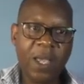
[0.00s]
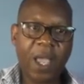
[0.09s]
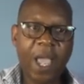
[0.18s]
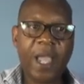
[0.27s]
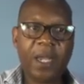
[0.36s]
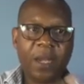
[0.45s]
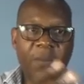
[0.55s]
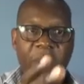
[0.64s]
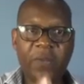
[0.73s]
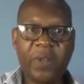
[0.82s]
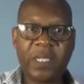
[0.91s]
and the
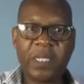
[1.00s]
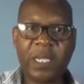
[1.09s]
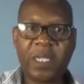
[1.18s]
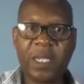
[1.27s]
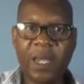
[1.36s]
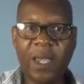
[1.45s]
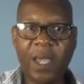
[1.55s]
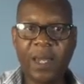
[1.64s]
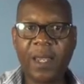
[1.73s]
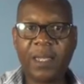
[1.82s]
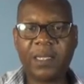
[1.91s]
preference selection
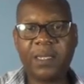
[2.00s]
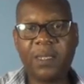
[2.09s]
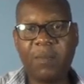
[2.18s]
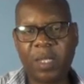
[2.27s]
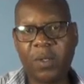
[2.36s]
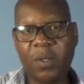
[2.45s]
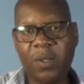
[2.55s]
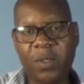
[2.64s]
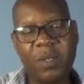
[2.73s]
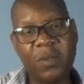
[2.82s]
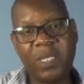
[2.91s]
index
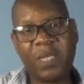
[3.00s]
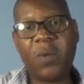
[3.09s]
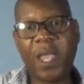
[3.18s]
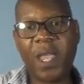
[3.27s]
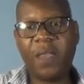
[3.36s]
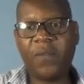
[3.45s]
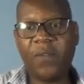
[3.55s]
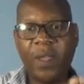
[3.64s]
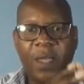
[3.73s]
method, you see we have